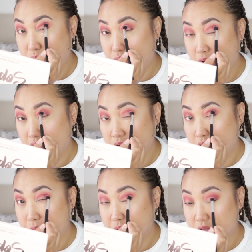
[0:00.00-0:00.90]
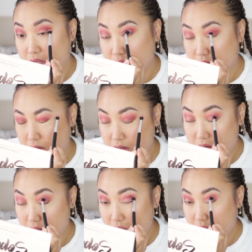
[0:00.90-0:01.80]
brightening up and then
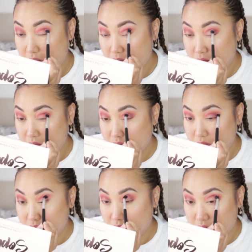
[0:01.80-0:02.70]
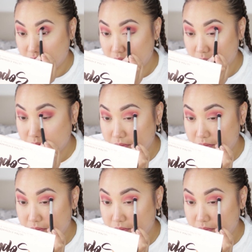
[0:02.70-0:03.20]
darkening up.